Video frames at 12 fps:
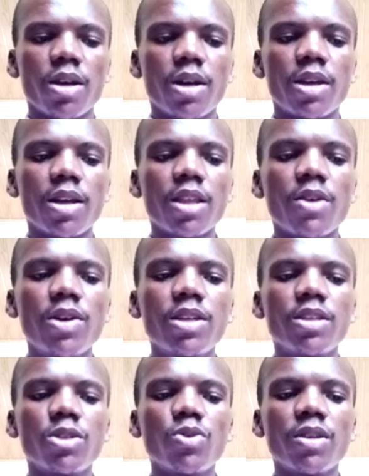another one
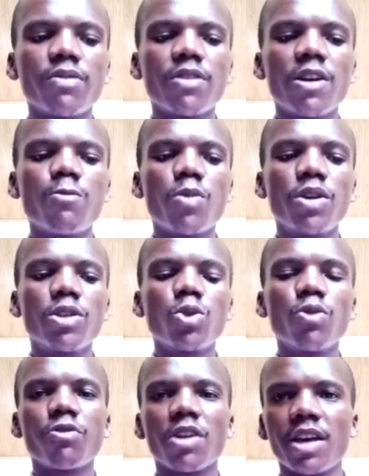is
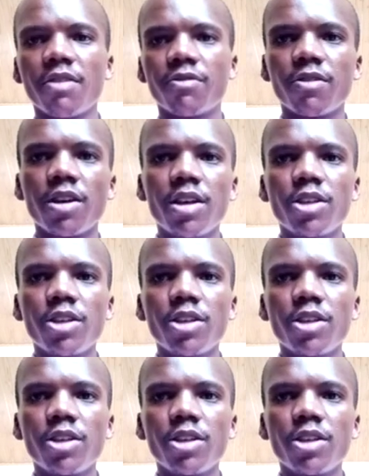25.25.